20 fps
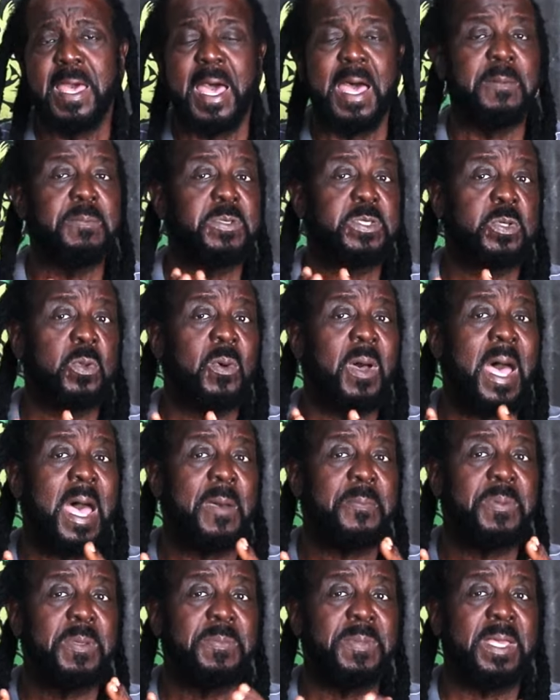I'm so
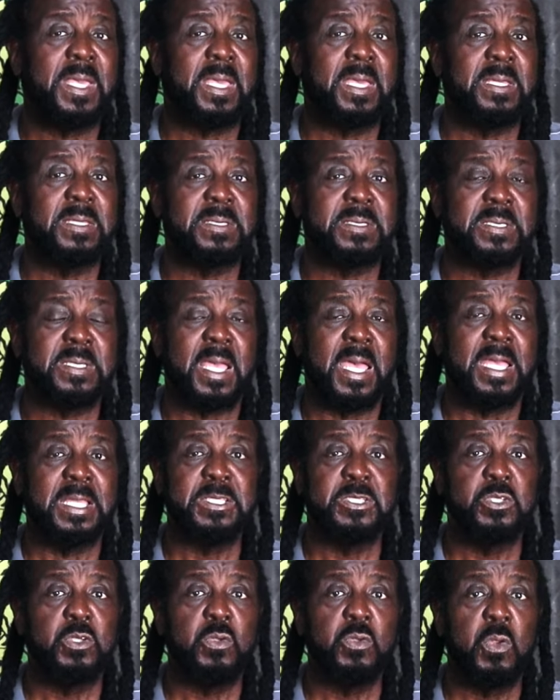happy because,
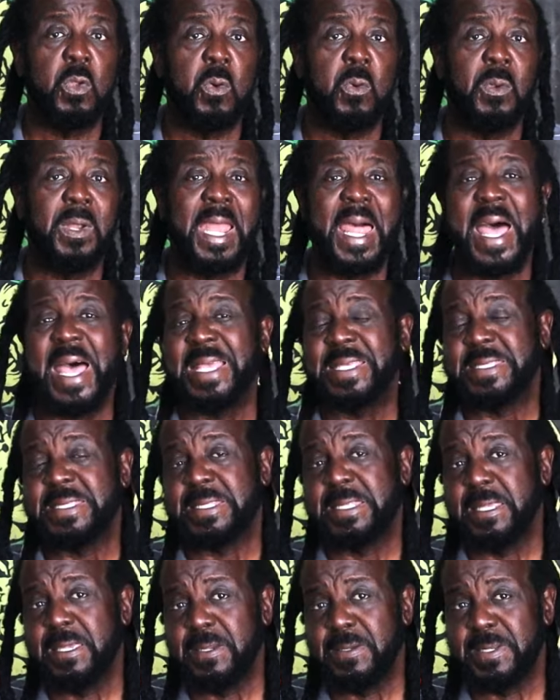as you know, last
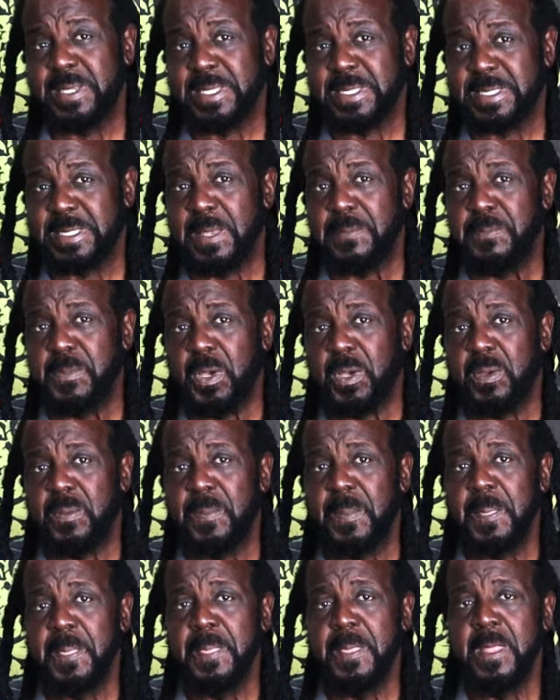year, December,
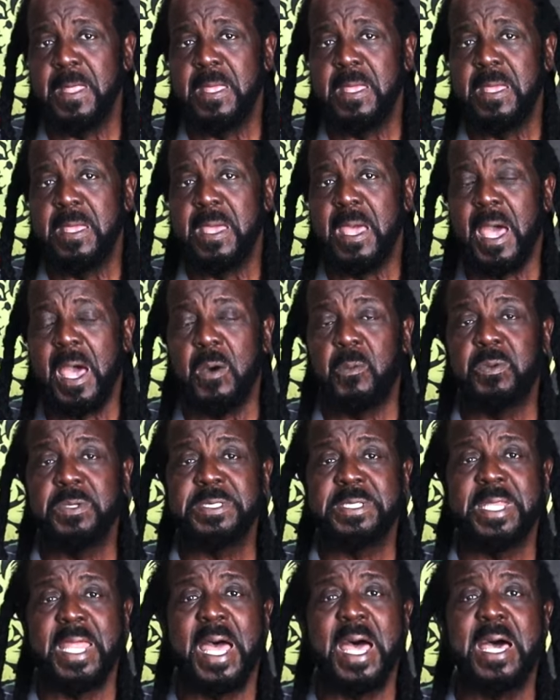I
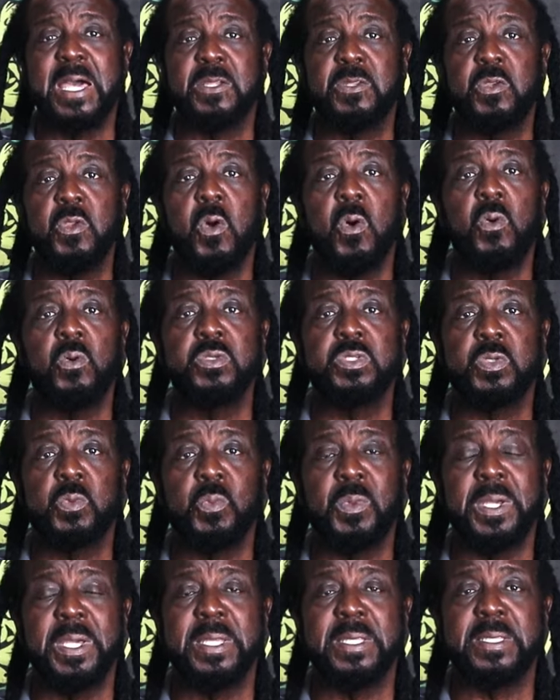was diagnosed
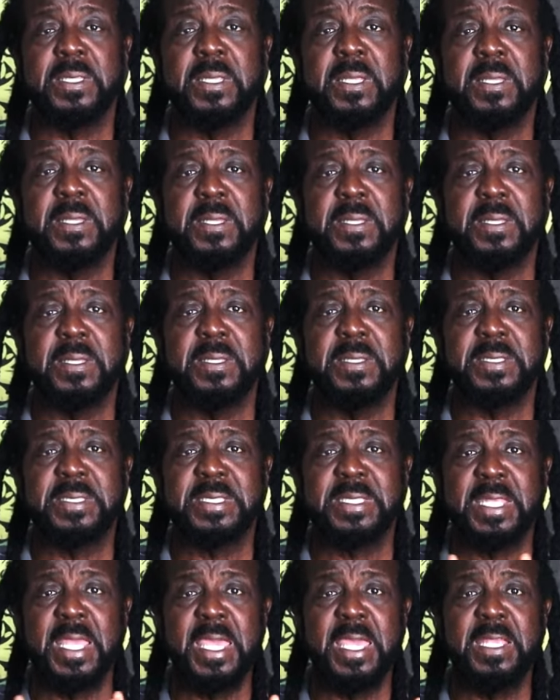with
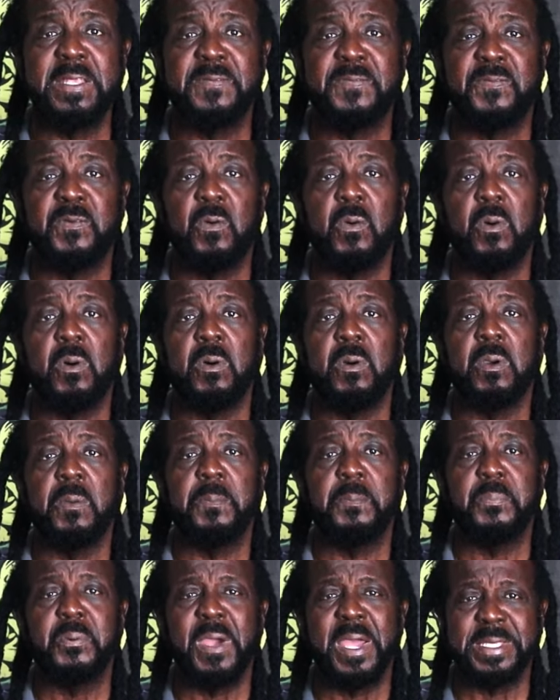stage 4
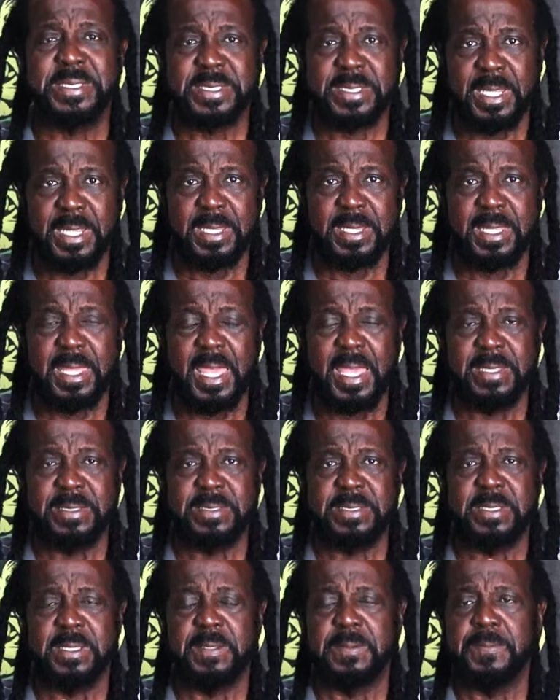prostate
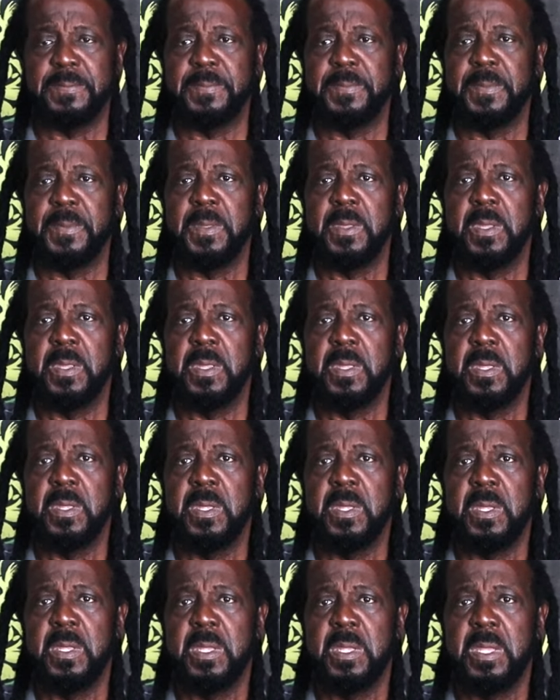cancer.
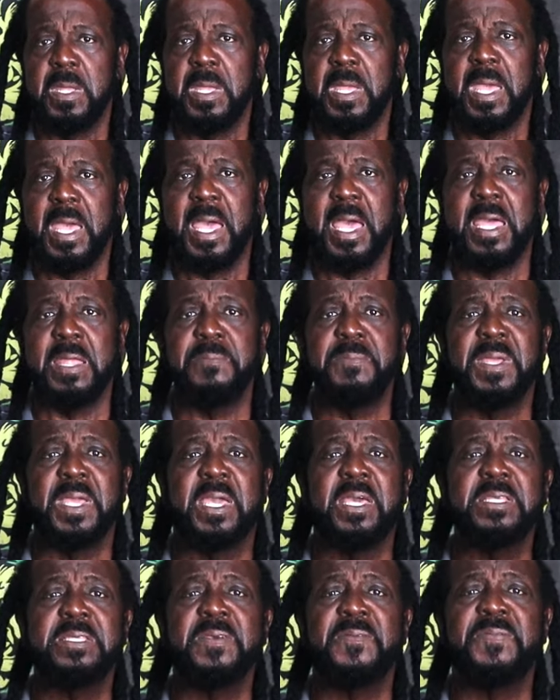And
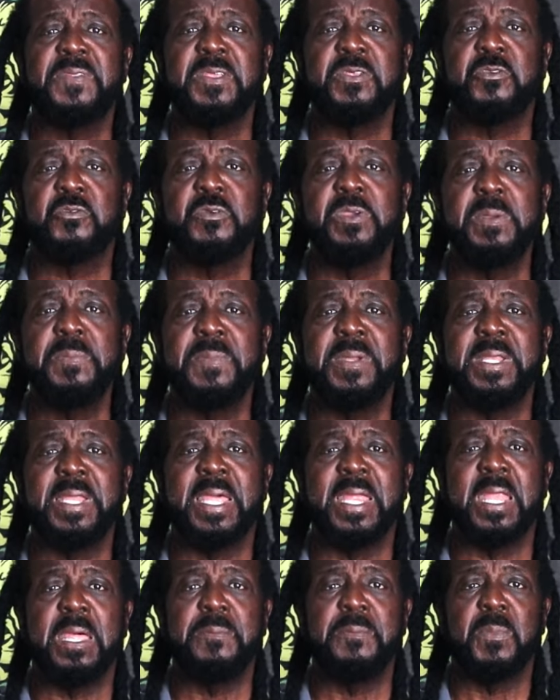because of the treatment
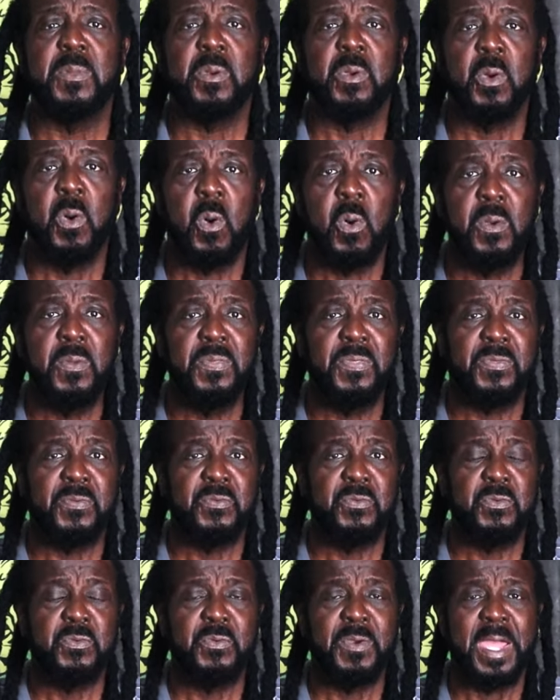that I'm going
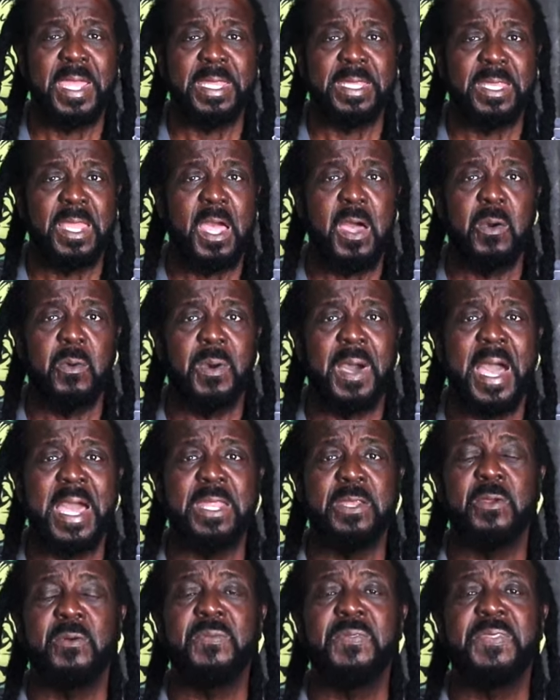through right now, I
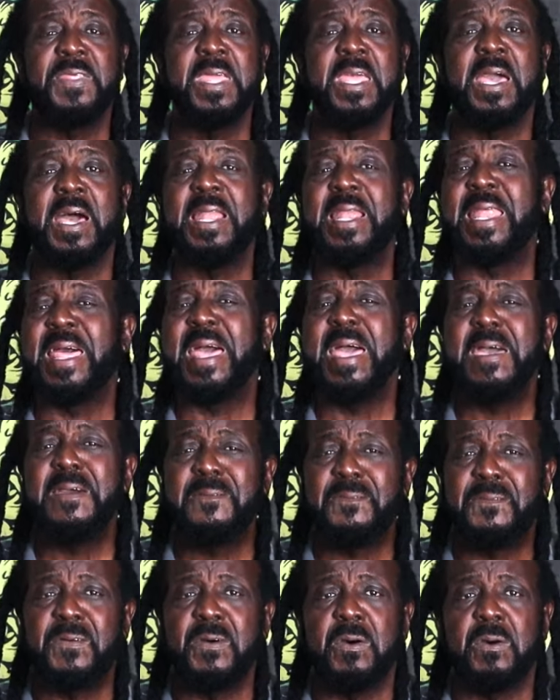don't think I'll
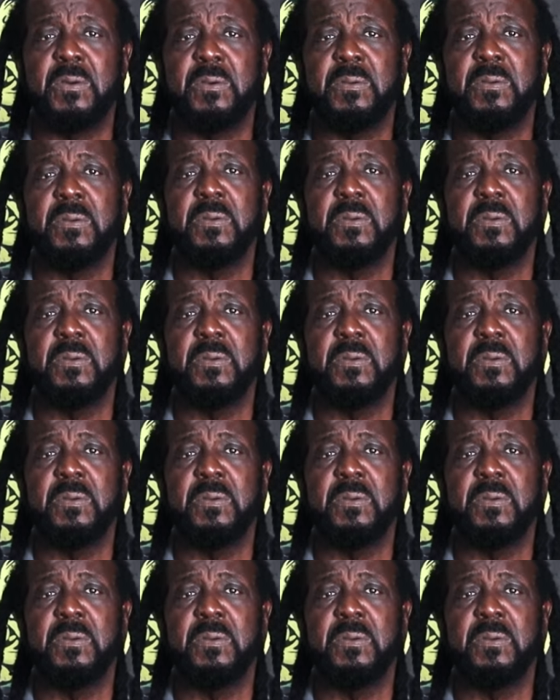ever